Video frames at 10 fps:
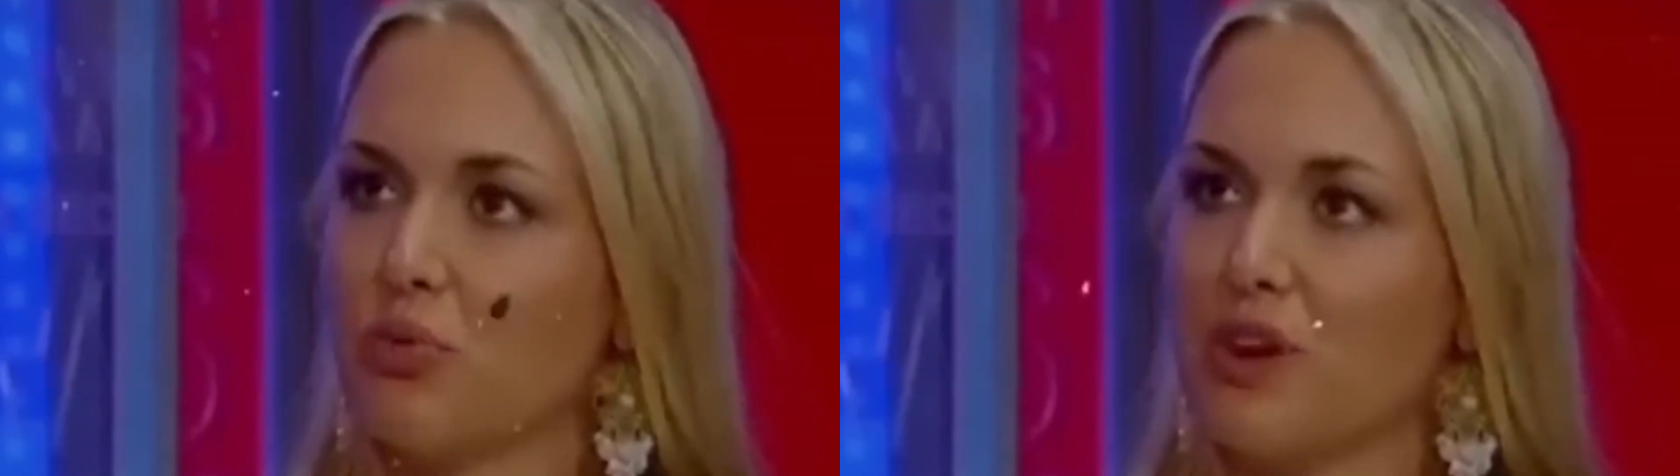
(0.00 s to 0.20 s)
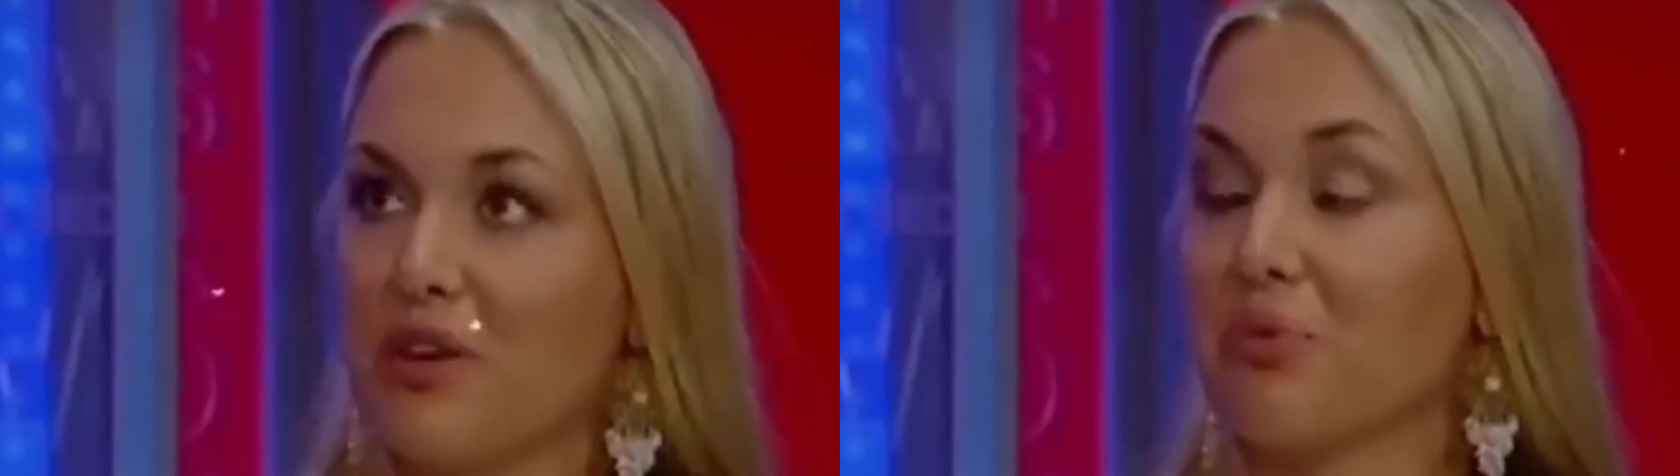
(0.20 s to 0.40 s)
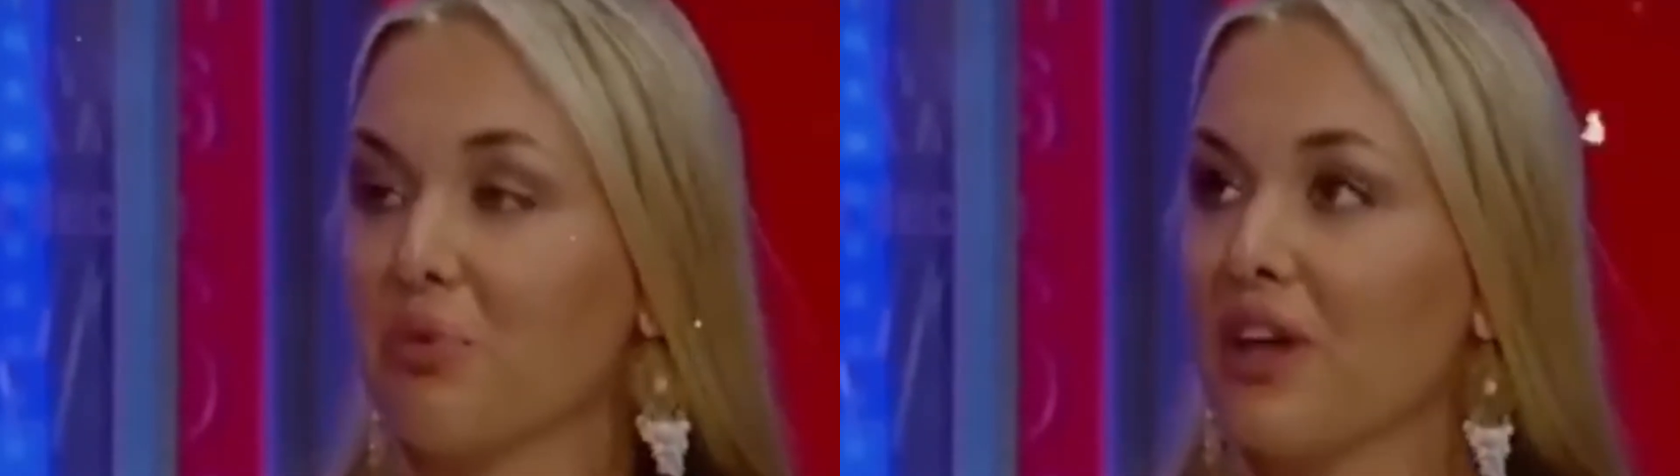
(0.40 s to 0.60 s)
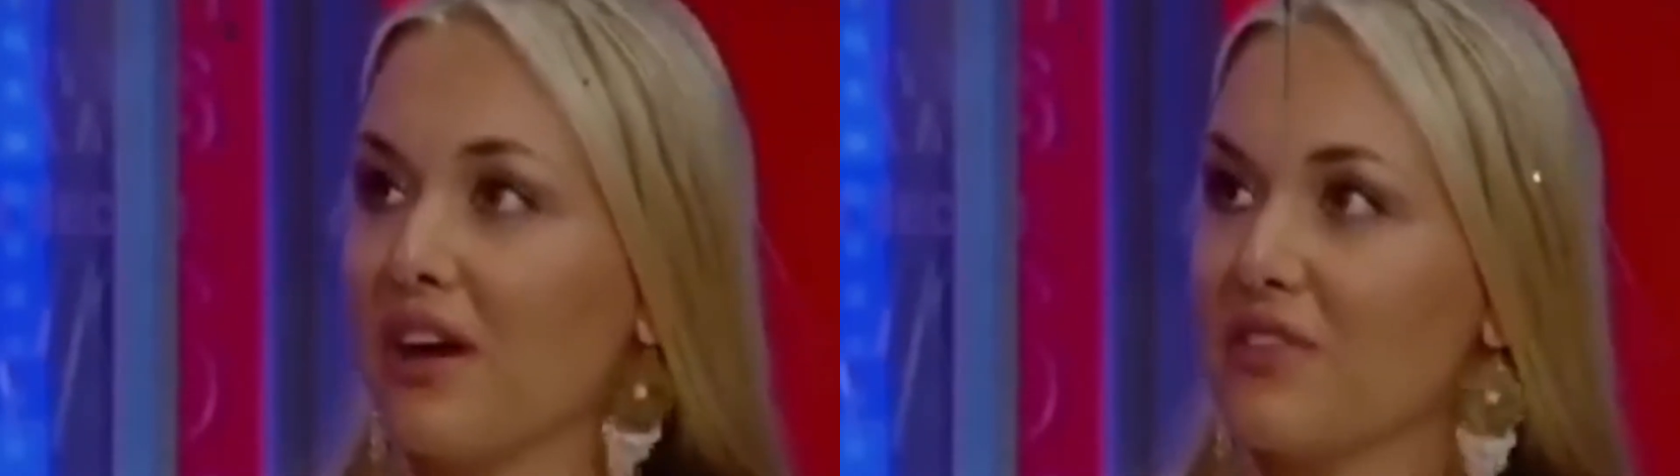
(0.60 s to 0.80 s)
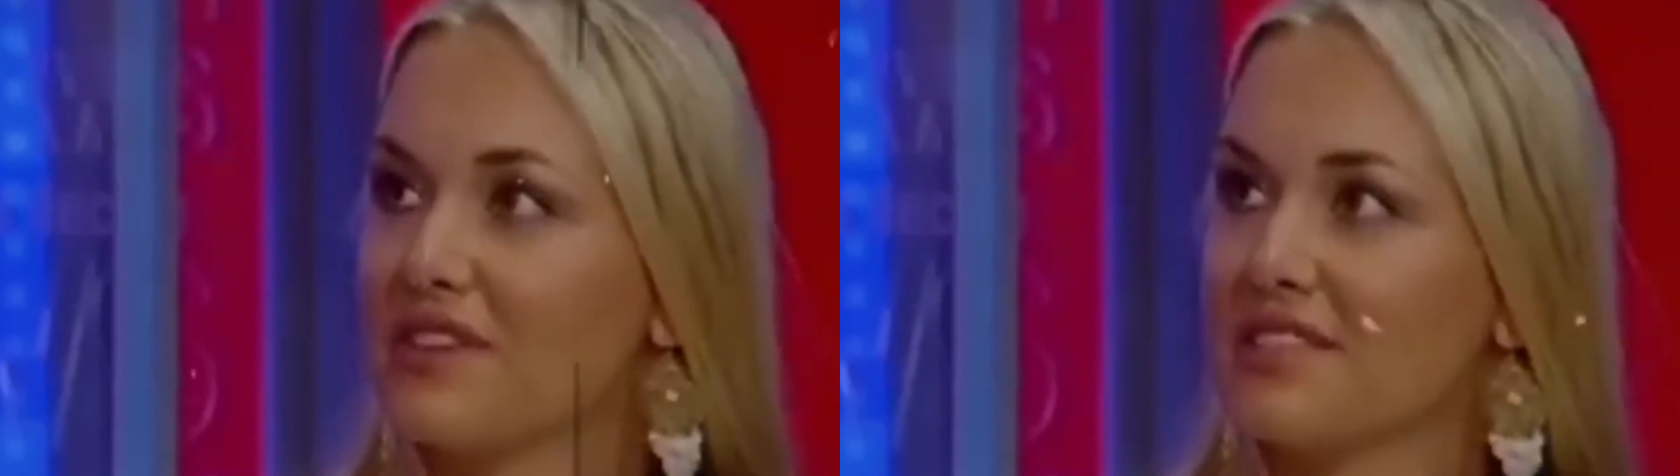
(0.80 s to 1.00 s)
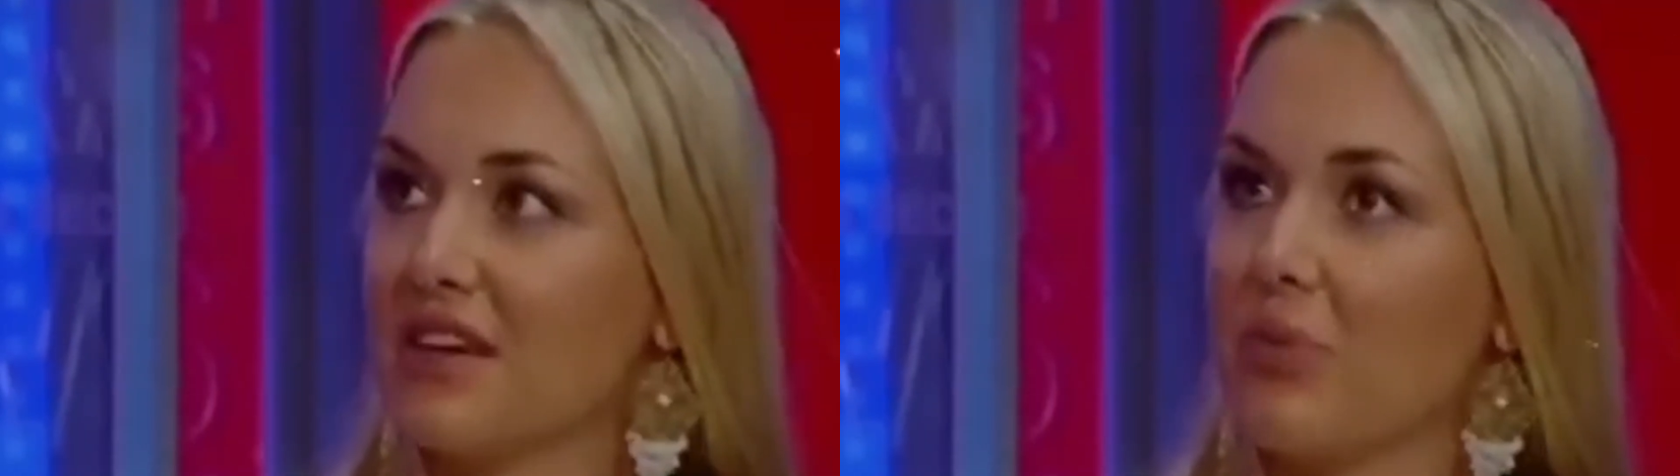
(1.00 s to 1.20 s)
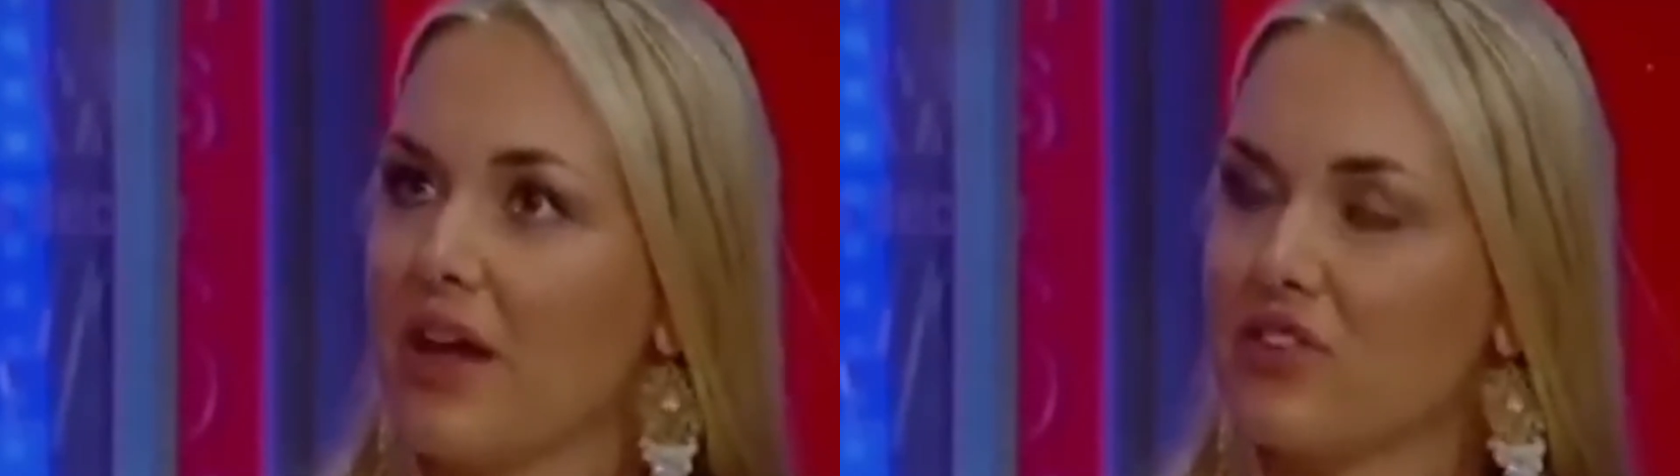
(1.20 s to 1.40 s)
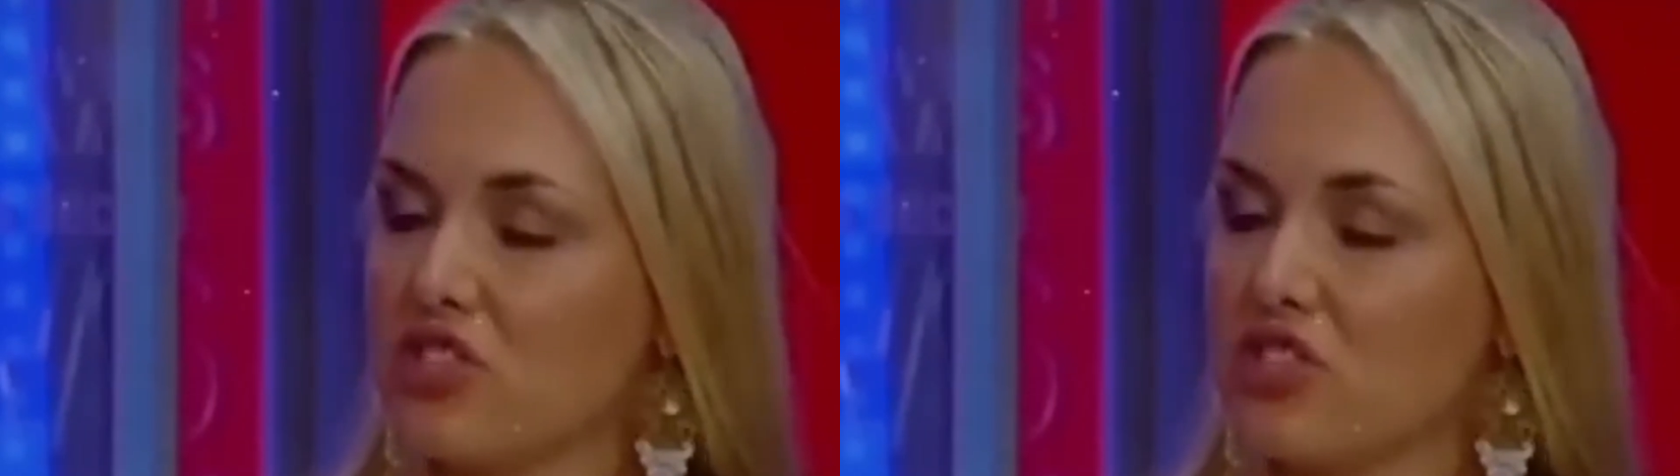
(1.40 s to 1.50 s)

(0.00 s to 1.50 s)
after her divorce.